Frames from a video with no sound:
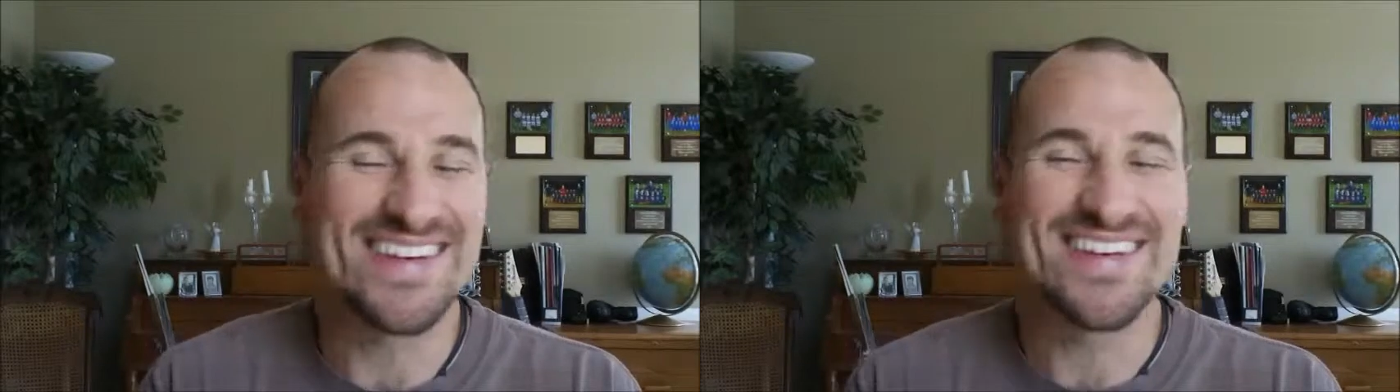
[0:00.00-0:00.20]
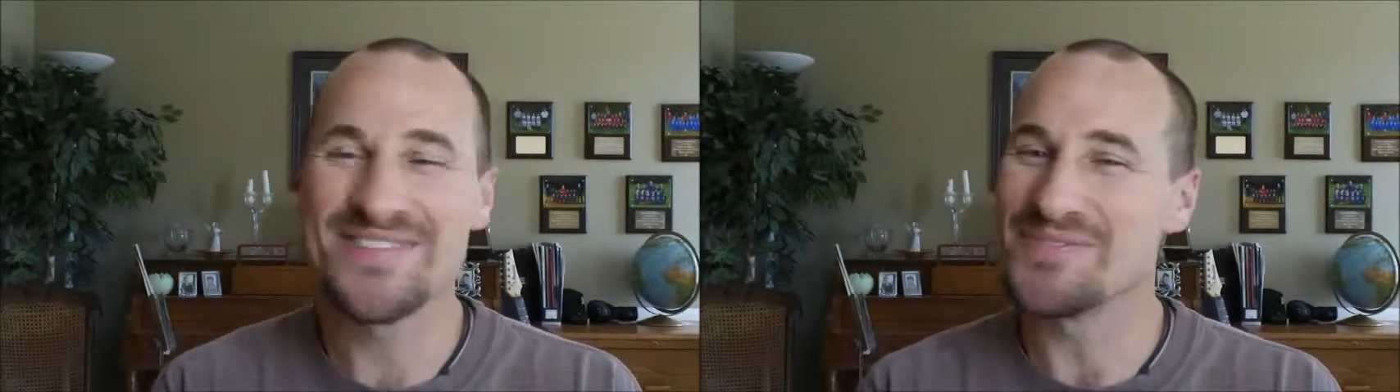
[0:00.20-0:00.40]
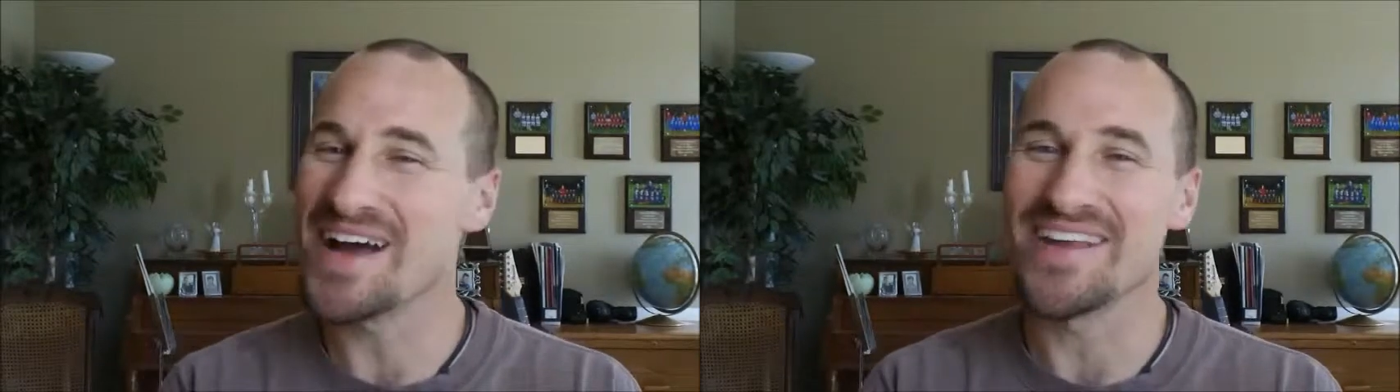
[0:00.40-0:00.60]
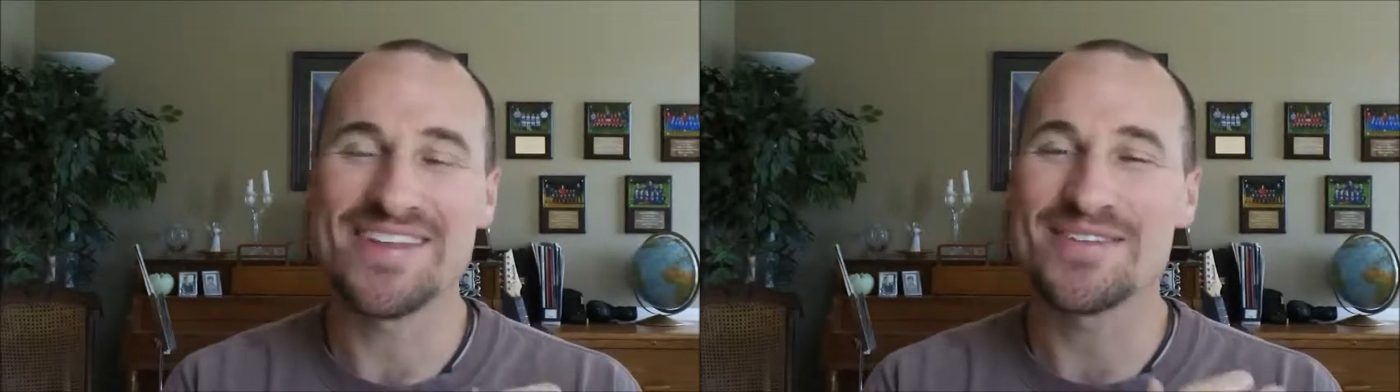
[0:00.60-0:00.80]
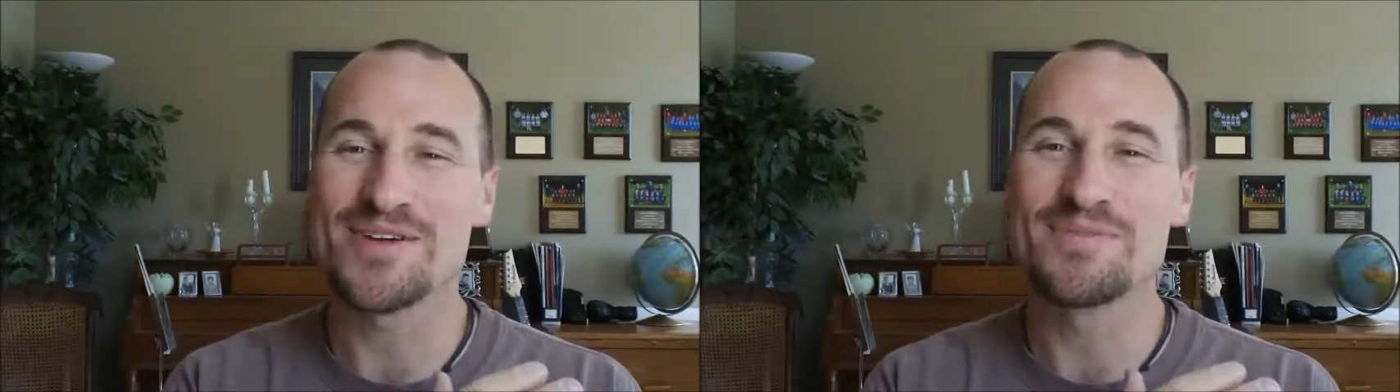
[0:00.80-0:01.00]
And wow,
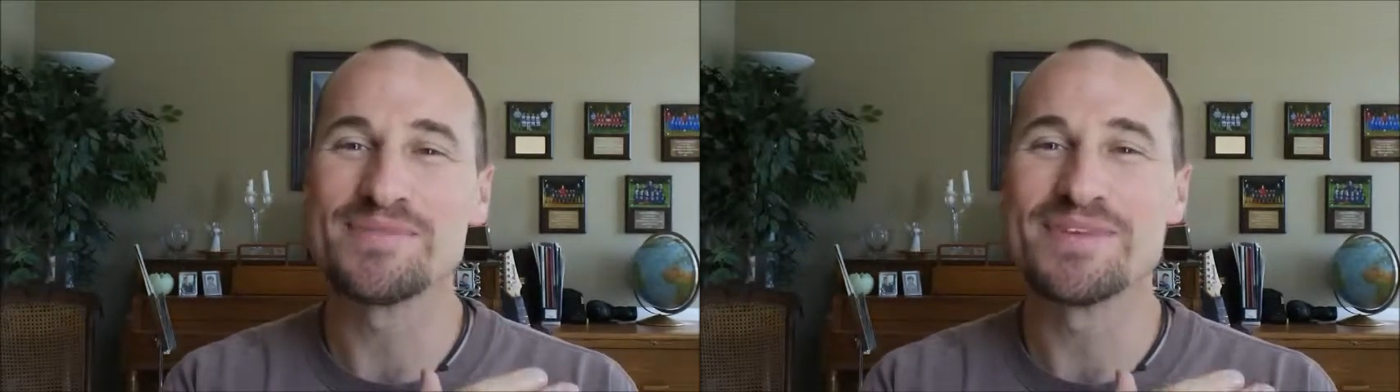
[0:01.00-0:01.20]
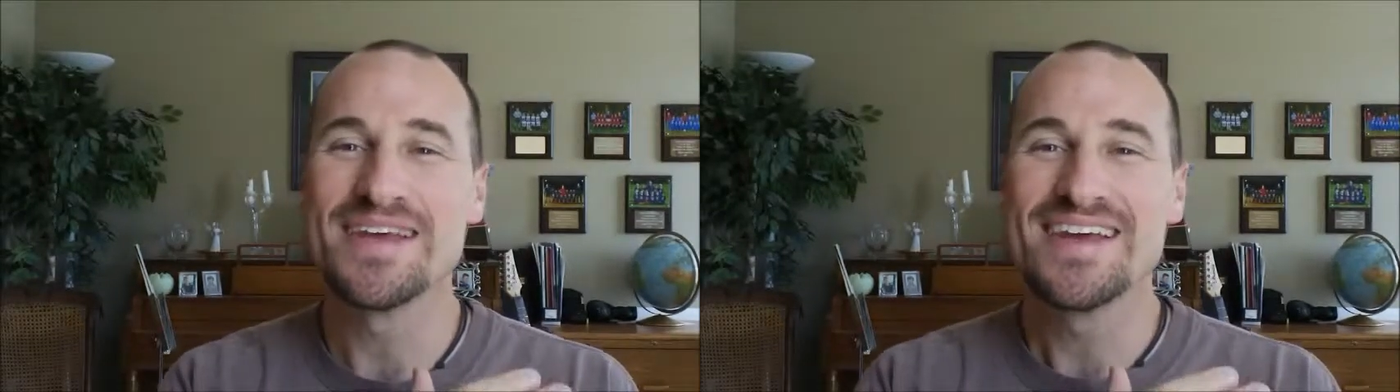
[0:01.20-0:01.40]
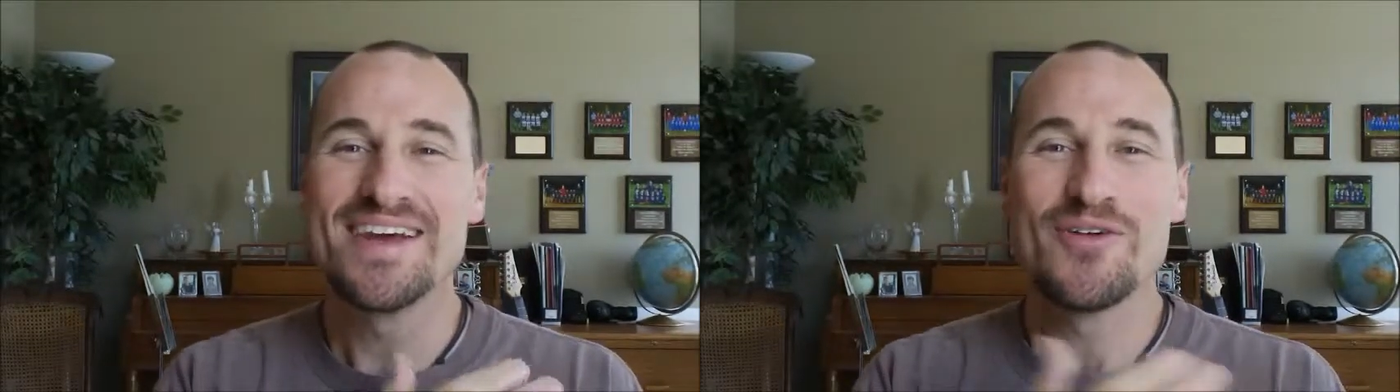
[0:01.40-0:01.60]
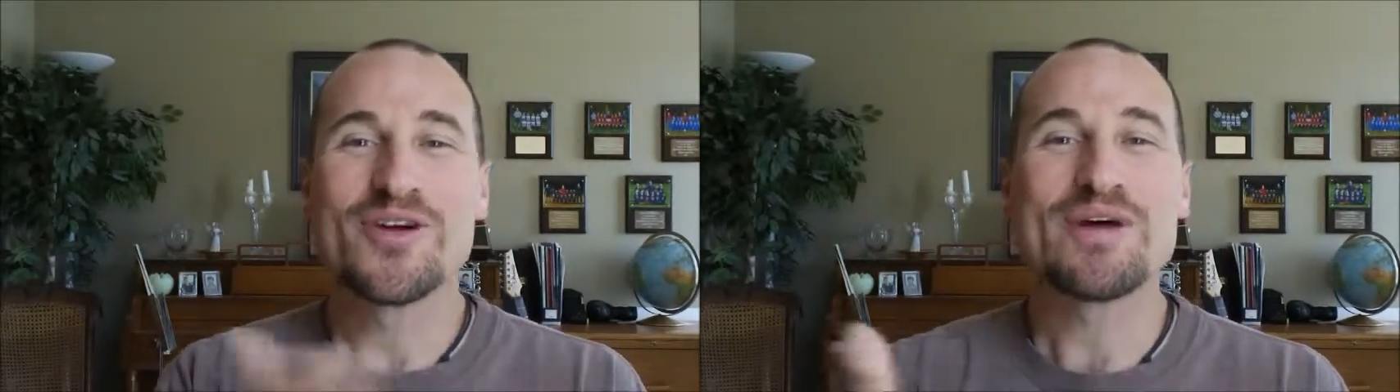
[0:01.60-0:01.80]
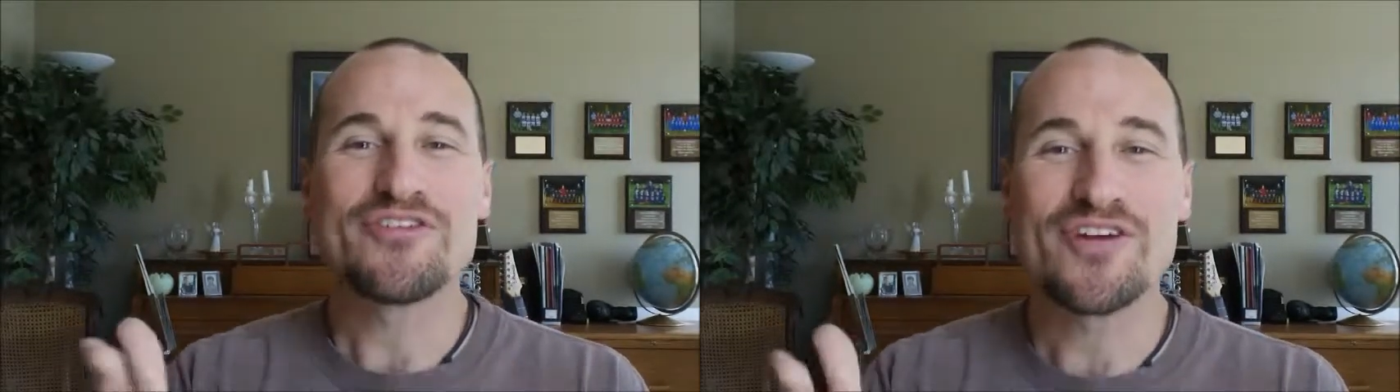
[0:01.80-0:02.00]
there have been, one
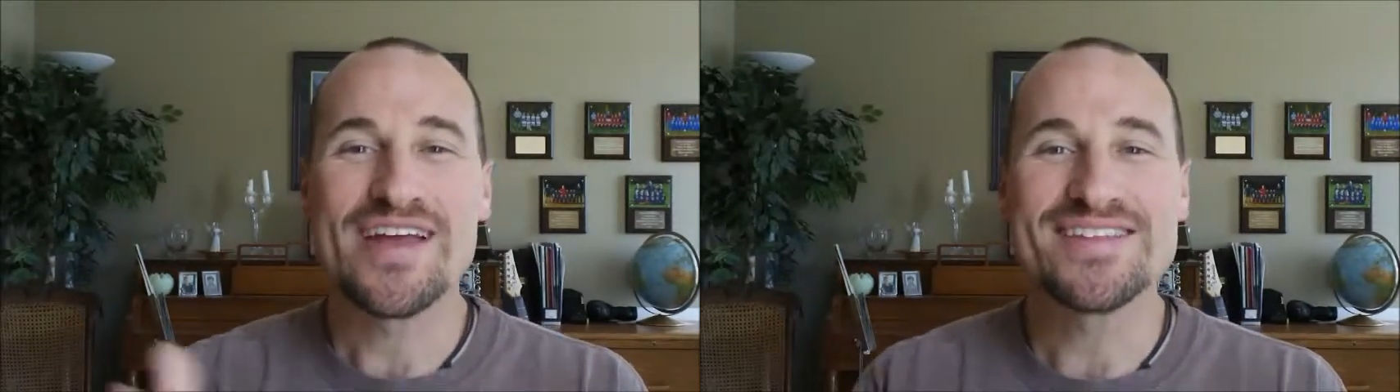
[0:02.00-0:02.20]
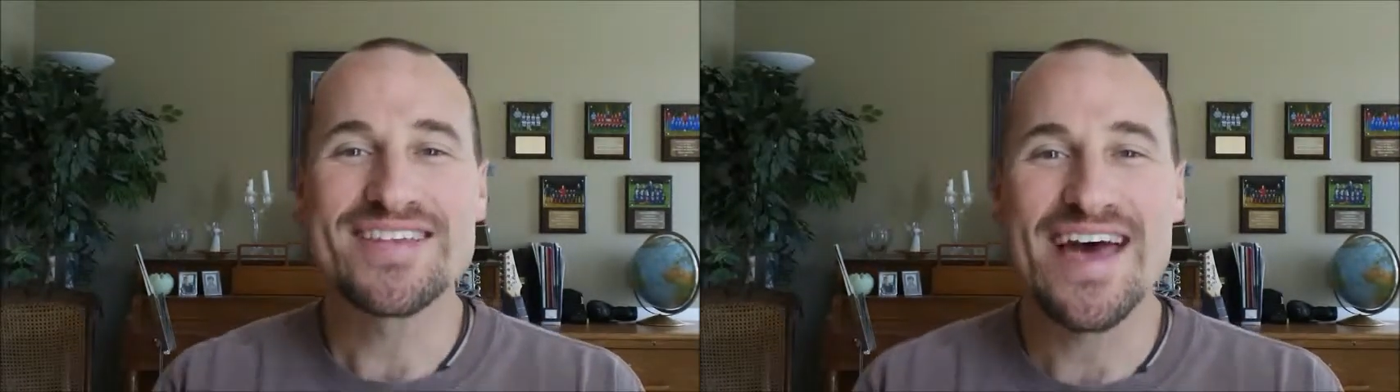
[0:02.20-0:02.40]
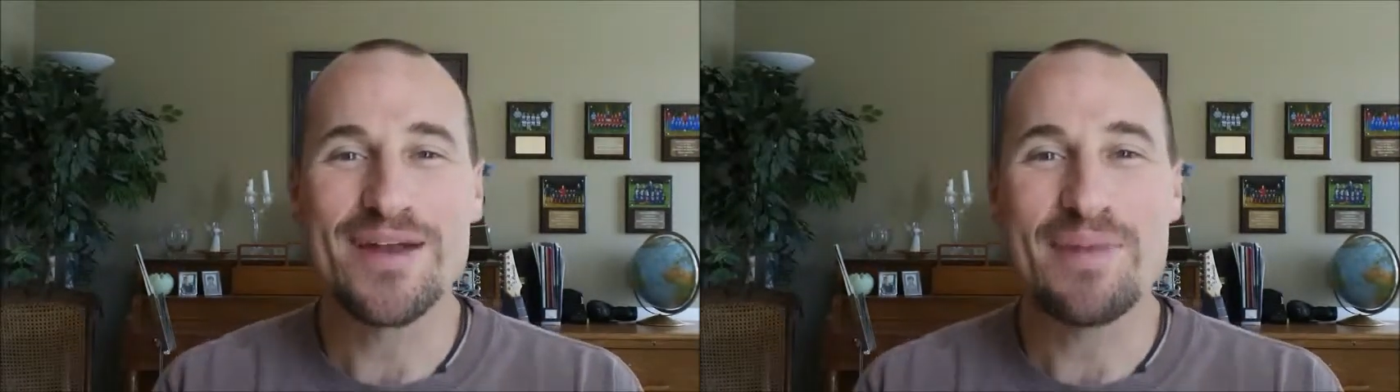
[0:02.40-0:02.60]
of my friends had a